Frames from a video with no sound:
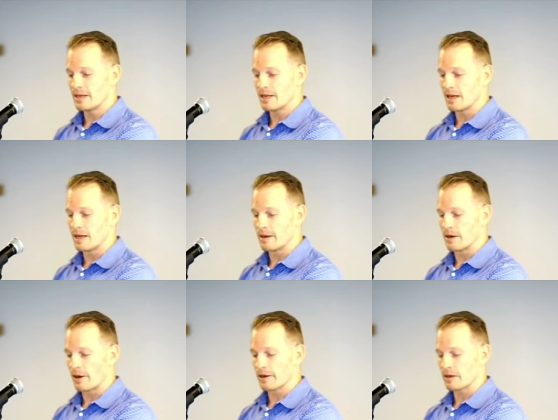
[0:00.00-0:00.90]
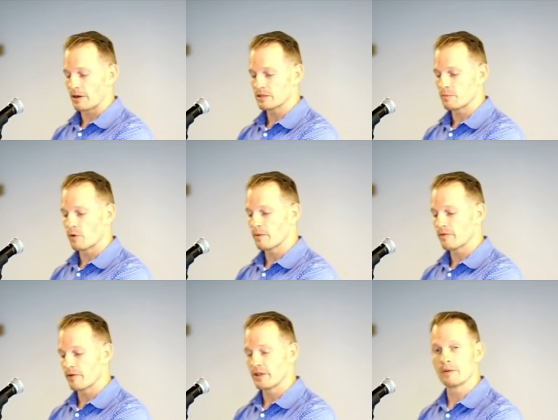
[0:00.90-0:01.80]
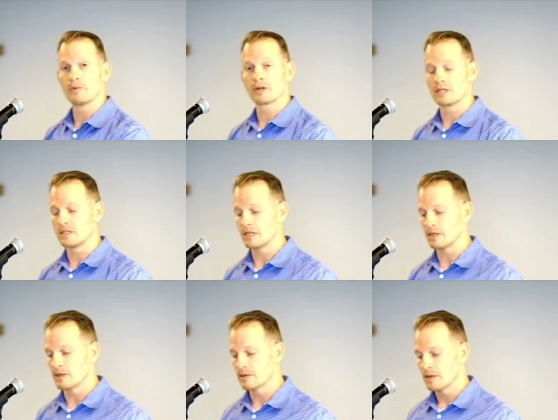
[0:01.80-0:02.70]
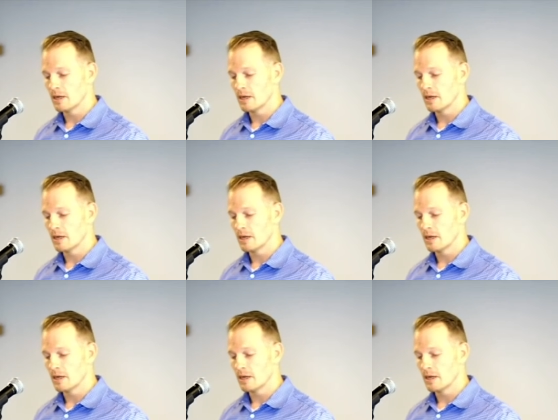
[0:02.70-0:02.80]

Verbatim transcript: Uh, and our, our support for them will continue.